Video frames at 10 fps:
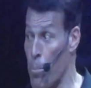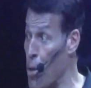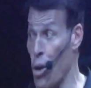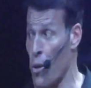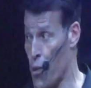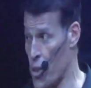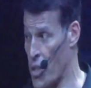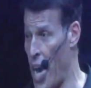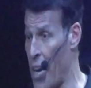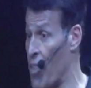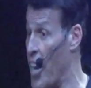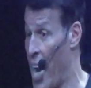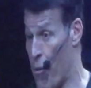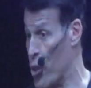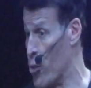beautiful state than
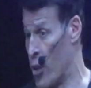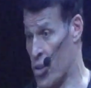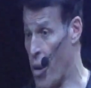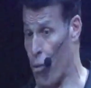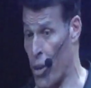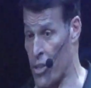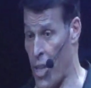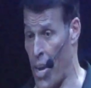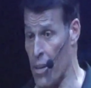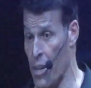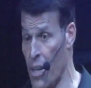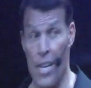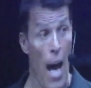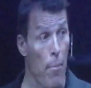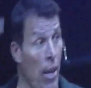I ever do in a suffering state.
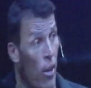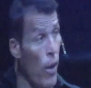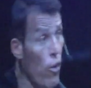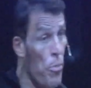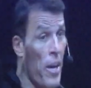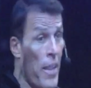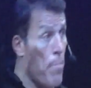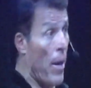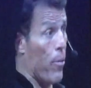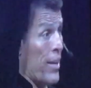How many agree with me on that, by the